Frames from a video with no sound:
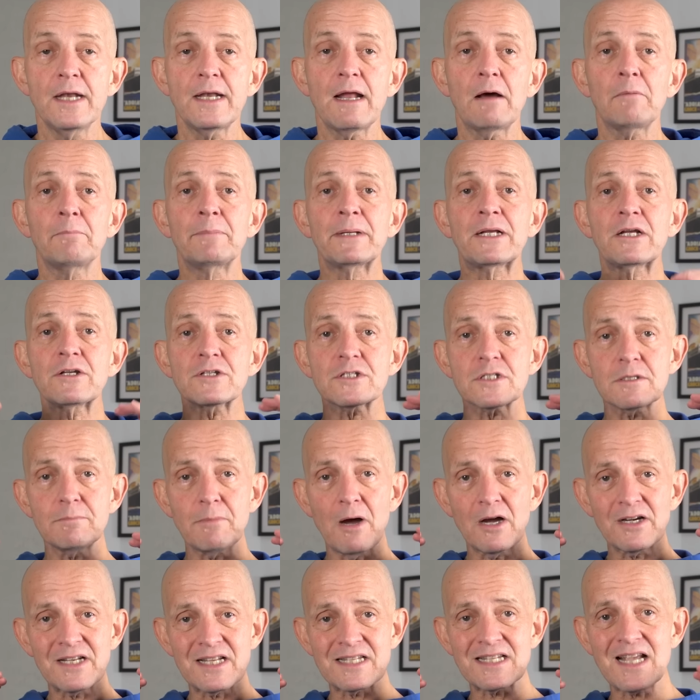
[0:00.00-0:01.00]
Now, because
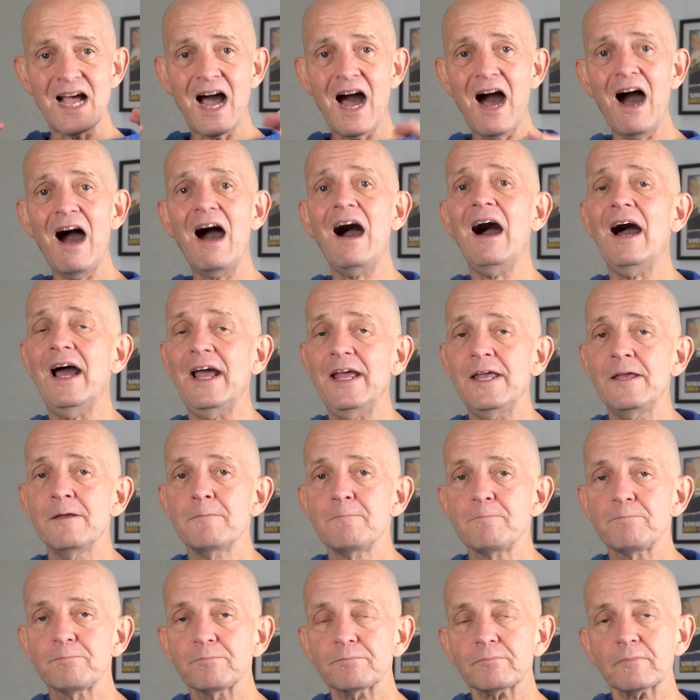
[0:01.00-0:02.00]
demand is high,
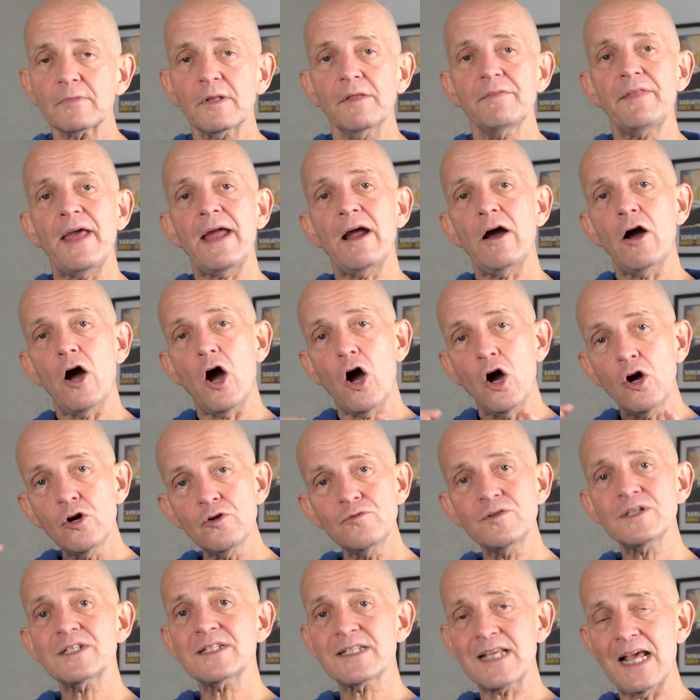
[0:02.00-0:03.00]
they are
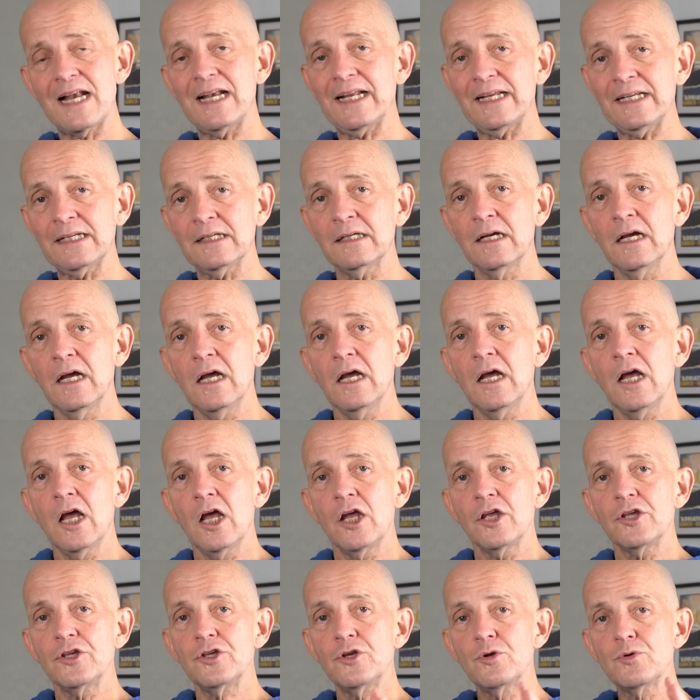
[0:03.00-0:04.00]
overselling
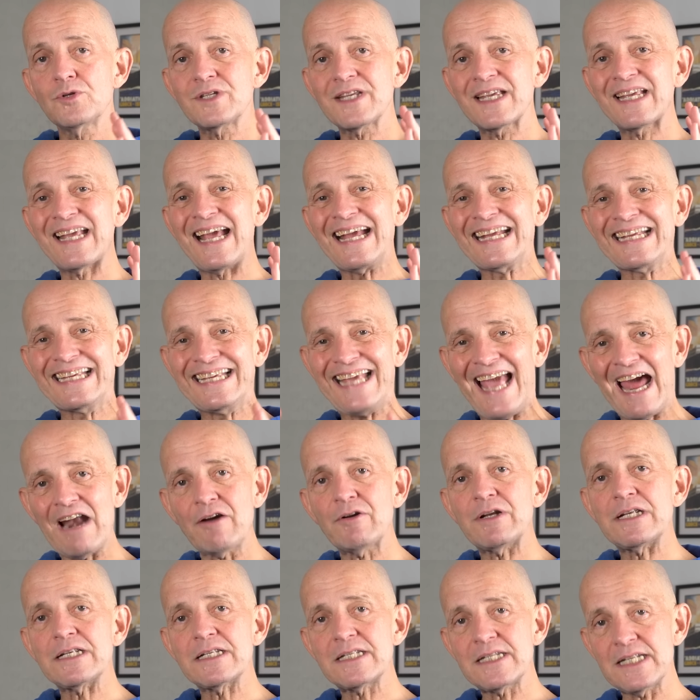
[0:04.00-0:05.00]
using
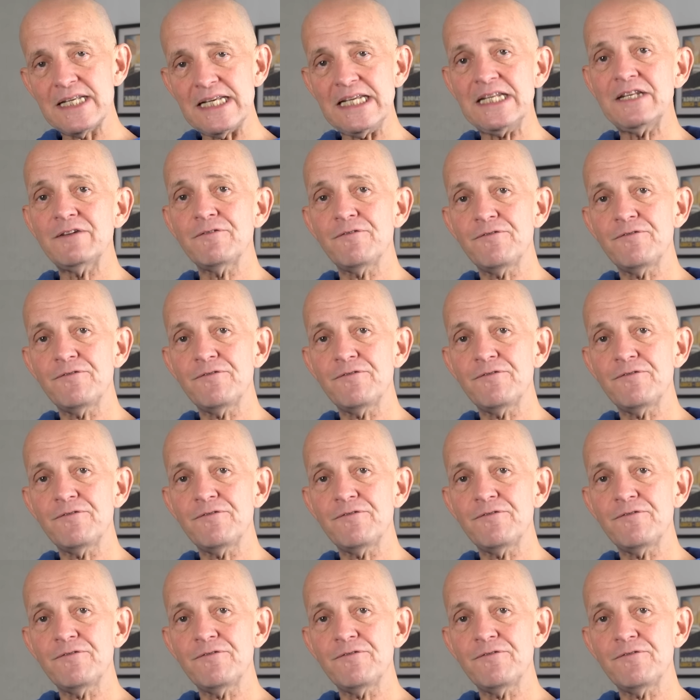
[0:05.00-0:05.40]
guaranteed